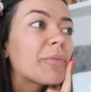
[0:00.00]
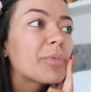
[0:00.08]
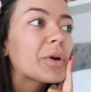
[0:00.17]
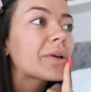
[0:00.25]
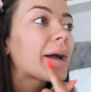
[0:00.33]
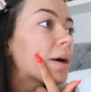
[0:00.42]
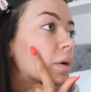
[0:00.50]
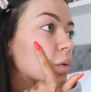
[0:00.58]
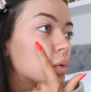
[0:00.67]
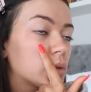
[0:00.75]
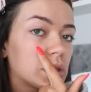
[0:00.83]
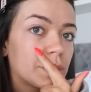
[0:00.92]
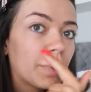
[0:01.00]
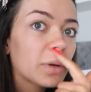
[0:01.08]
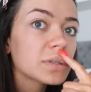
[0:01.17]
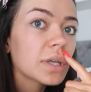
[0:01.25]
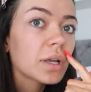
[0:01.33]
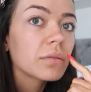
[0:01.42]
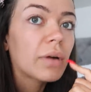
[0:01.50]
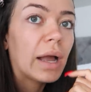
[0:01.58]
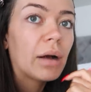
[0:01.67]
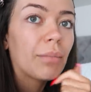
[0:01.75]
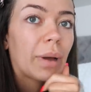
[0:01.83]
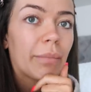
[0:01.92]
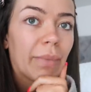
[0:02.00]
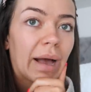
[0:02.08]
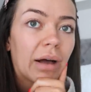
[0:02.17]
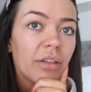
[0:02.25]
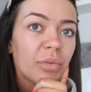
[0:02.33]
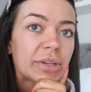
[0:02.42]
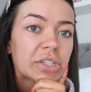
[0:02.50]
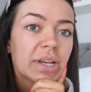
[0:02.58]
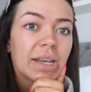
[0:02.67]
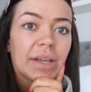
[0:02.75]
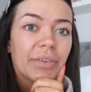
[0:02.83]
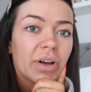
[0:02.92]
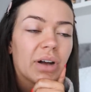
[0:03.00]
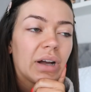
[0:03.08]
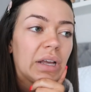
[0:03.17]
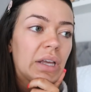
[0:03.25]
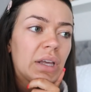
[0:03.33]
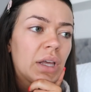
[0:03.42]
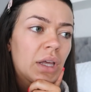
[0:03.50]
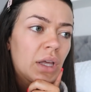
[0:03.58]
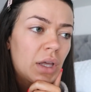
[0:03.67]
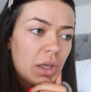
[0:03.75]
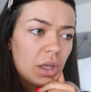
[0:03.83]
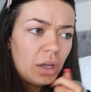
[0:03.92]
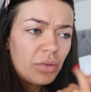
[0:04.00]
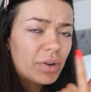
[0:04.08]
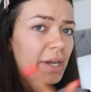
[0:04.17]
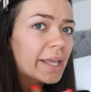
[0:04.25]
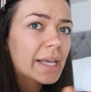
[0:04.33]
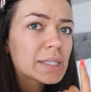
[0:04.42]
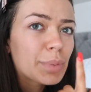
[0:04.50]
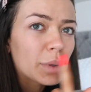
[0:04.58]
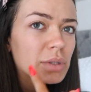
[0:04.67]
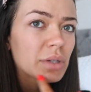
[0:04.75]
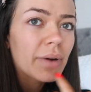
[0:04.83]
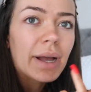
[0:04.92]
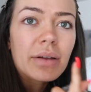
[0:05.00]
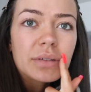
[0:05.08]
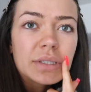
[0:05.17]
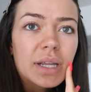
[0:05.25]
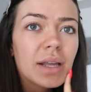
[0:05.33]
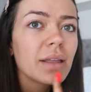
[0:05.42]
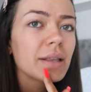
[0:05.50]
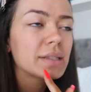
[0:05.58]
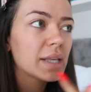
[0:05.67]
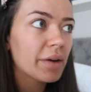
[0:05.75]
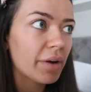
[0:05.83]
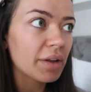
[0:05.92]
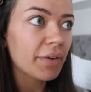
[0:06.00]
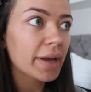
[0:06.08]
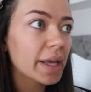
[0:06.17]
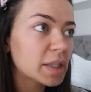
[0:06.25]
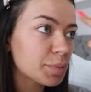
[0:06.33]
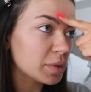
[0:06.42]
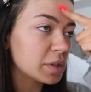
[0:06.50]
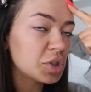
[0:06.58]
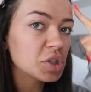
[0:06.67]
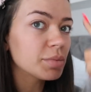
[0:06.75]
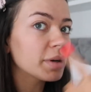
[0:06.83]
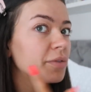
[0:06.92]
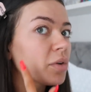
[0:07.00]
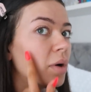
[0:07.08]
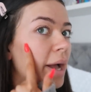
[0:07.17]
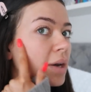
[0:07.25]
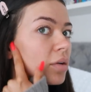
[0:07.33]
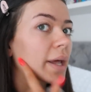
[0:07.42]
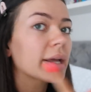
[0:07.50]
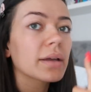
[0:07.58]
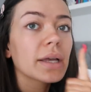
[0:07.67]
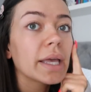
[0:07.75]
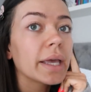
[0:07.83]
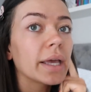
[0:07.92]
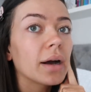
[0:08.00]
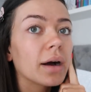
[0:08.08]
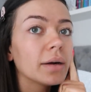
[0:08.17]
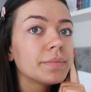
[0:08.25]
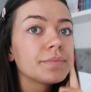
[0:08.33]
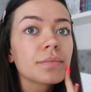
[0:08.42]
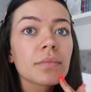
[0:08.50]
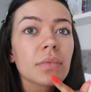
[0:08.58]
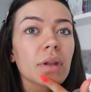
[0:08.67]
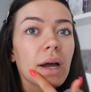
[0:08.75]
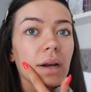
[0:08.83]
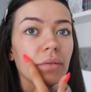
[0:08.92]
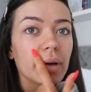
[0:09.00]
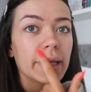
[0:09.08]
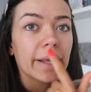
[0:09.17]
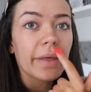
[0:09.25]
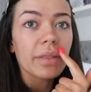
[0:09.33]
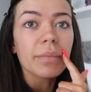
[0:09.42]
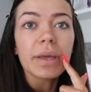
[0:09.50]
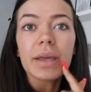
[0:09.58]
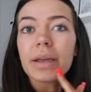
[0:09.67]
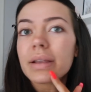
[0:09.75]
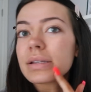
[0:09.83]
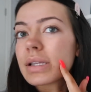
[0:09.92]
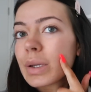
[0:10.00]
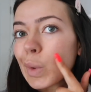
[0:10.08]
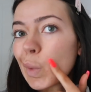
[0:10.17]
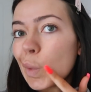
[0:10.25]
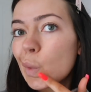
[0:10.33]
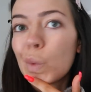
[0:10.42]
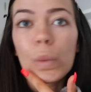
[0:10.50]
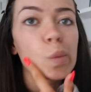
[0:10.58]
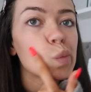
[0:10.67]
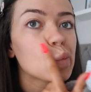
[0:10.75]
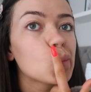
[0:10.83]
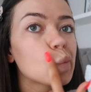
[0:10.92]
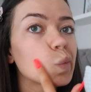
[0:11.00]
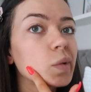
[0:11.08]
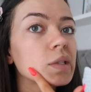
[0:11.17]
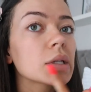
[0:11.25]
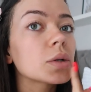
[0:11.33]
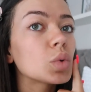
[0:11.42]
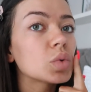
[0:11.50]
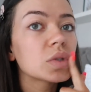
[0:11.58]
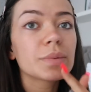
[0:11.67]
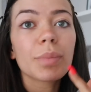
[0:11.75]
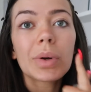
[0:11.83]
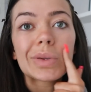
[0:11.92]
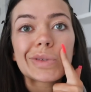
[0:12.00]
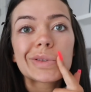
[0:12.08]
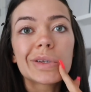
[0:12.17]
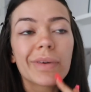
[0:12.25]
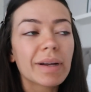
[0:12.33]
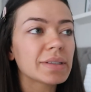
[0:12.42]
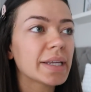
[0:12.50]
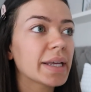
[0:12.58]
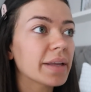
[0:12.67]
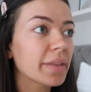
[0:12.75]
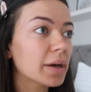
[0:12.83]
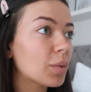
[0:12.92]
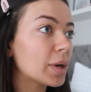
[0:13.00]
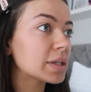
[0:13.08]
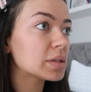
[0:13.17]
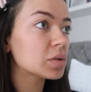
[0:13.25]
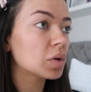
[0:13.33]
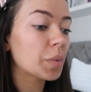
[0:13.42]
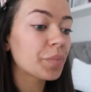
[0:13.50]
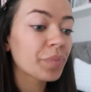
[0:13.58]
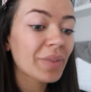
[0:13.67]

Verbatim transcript: I broke out in all spots like around my mouth, which I never really get spots around this area. If I get spots, it's usually my forehead or like here. I don't really get them here, and it's like all spots around here, and they're quite sore.